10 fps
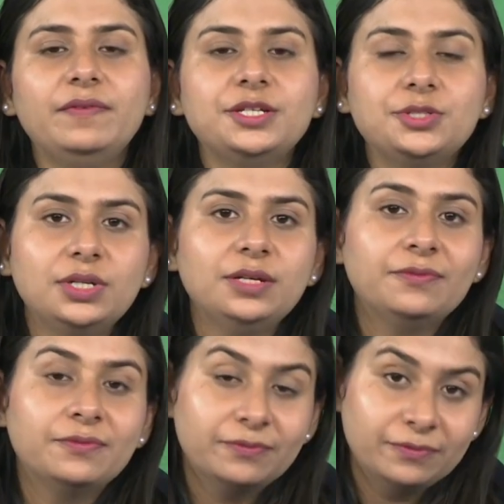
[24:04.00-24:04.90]
will
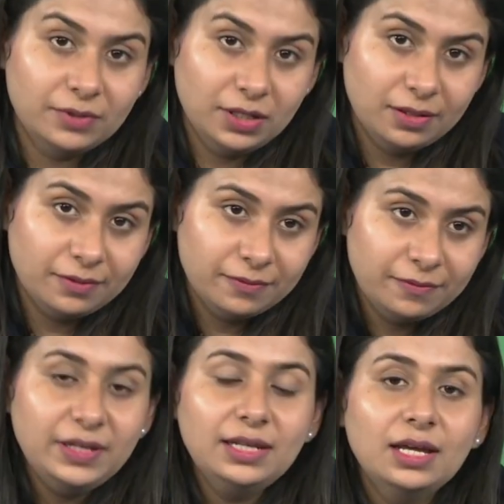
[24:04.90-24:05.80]
eventually
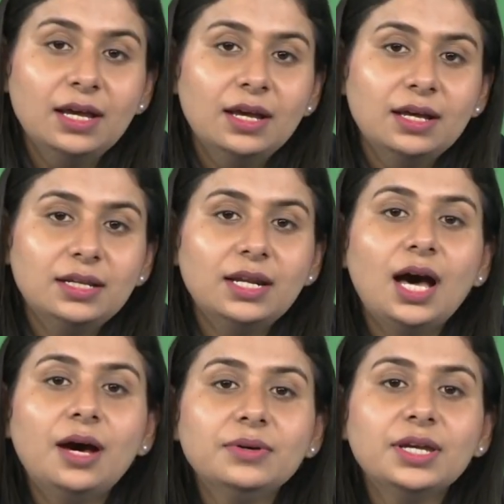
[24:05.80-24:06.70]
feel that
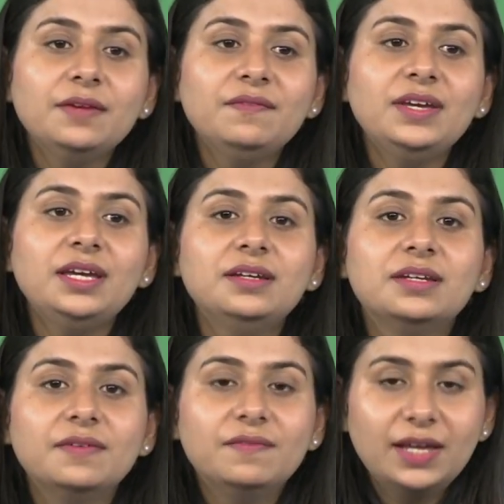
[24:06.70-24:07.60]
how can
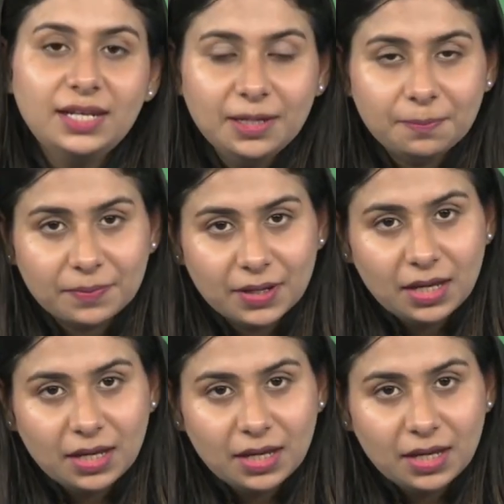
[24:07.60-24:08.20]
we develop